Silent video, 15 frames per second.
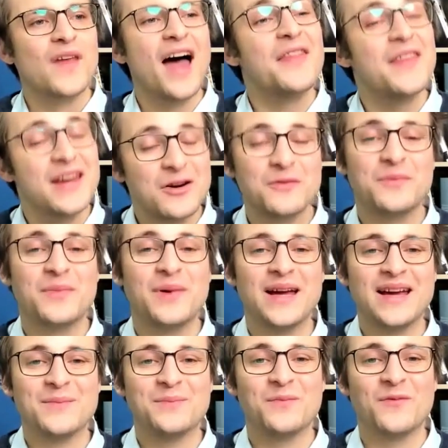think it would
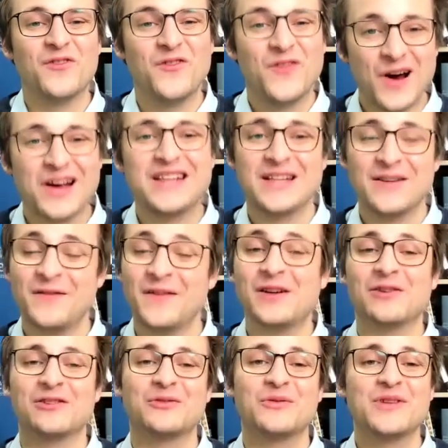be very
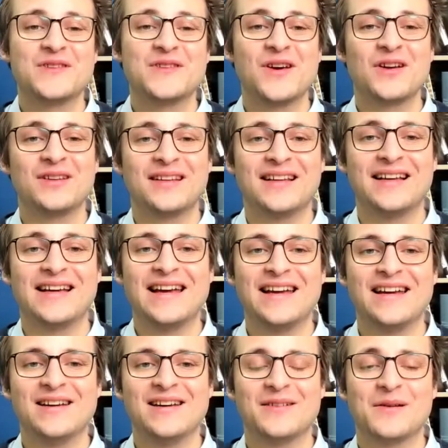difficult. It would
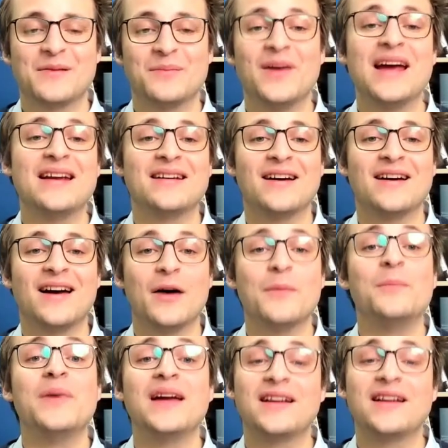certainly mean a
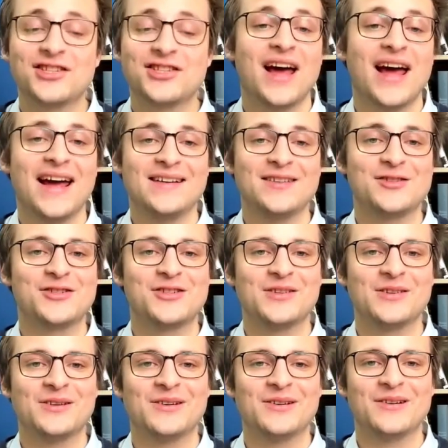big change
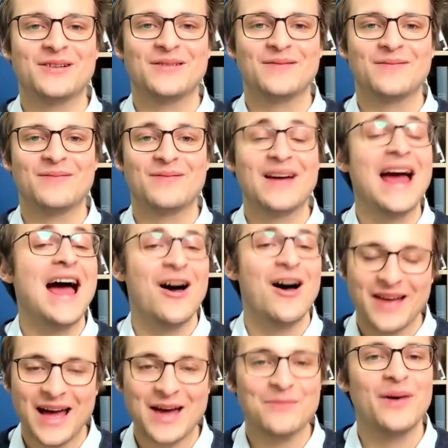to how
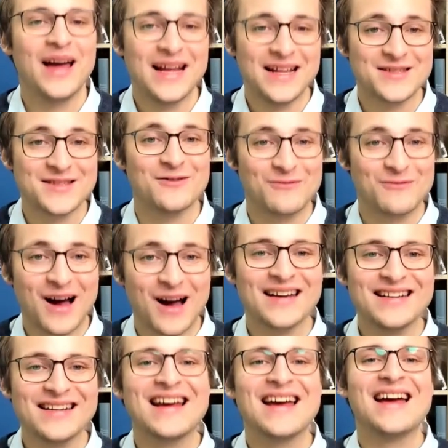campaigns are
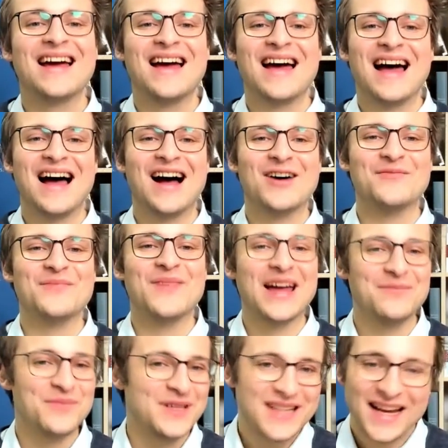run,
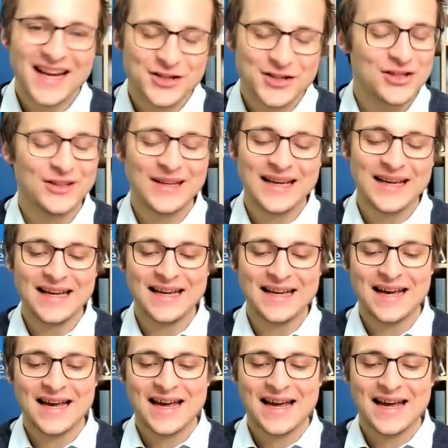and potentially